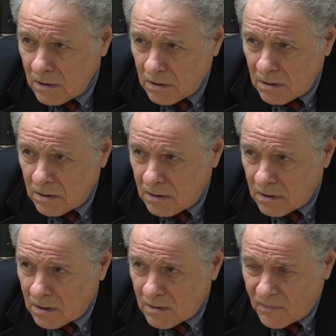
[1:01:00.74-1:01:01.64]
Mm -hmm.
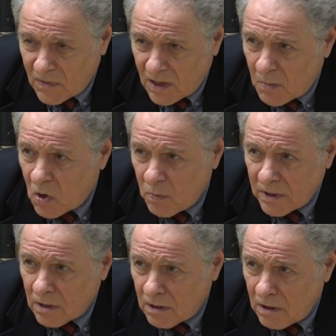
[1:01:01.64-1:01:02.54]
You know, I'm
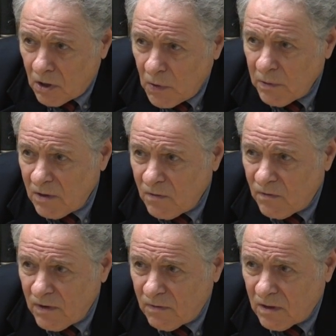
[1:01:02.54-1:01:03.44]
hoping that the
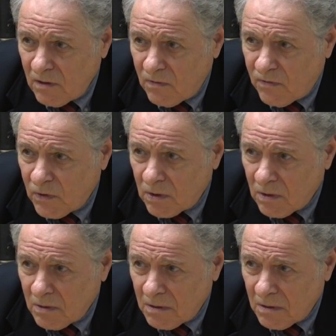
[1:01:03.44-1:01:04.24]
150 foot